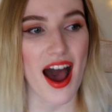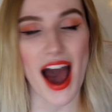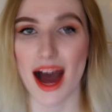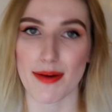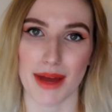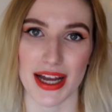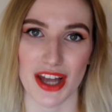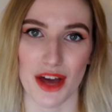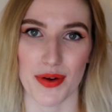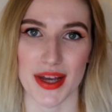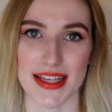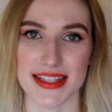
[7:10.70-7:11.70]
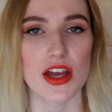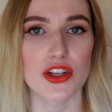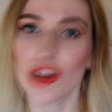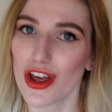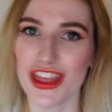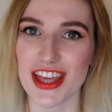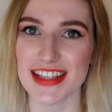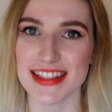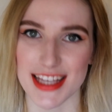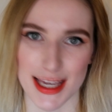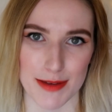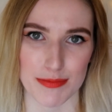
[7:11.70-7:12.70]
at my lowest. Nothing
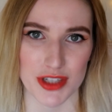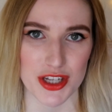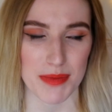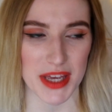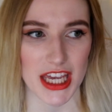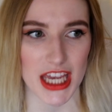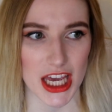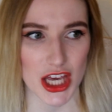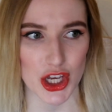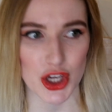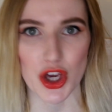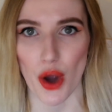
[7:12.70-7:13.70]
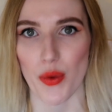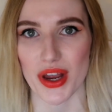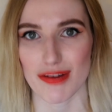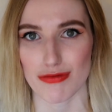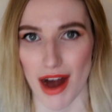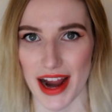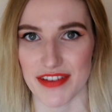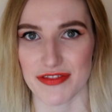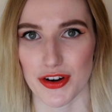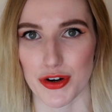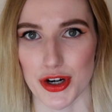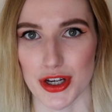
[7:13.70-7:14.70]
seemed to be going right
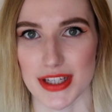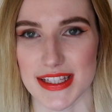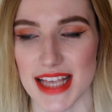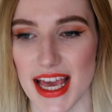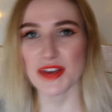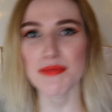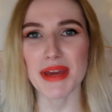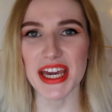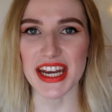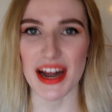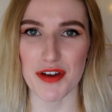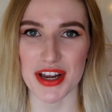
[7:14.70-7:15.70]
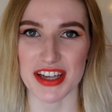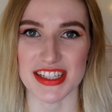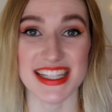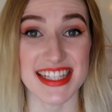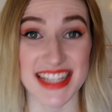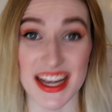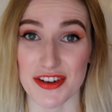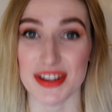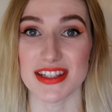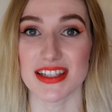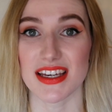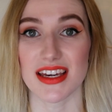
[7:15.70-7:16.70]
for us. Me and Eric had
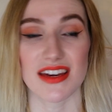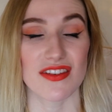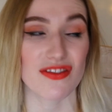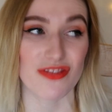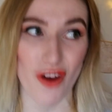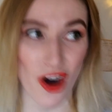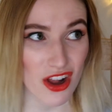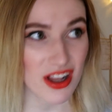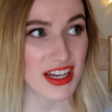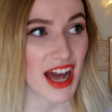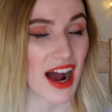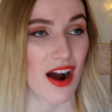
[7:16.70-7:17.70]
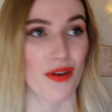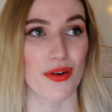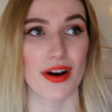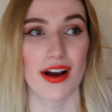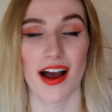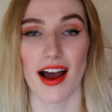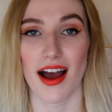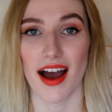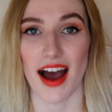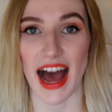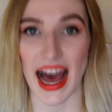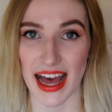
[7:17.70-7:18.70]
seriously fallen out,
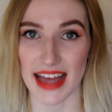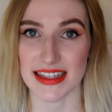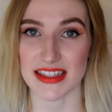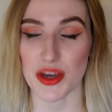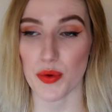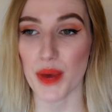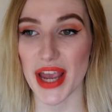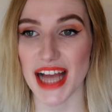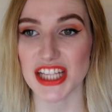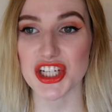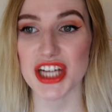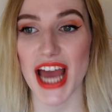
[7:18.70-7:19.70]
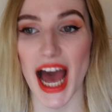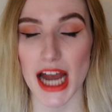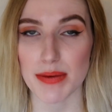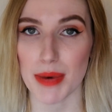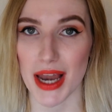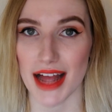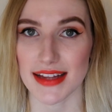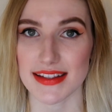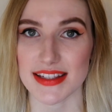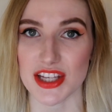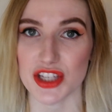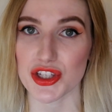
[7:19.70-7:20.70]
and we actually had
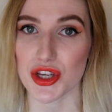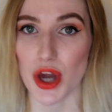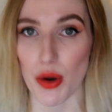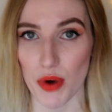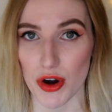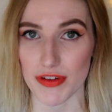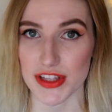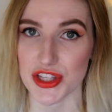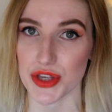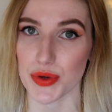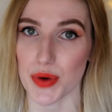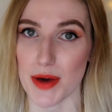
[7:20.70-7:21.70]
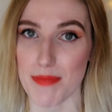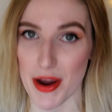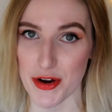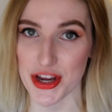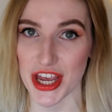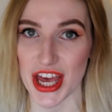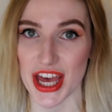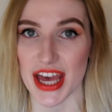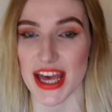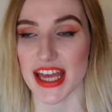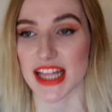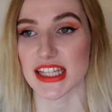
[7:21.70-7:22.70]
plans to go over to America
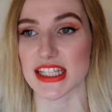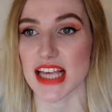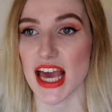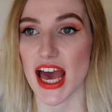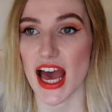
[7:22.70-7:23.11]
and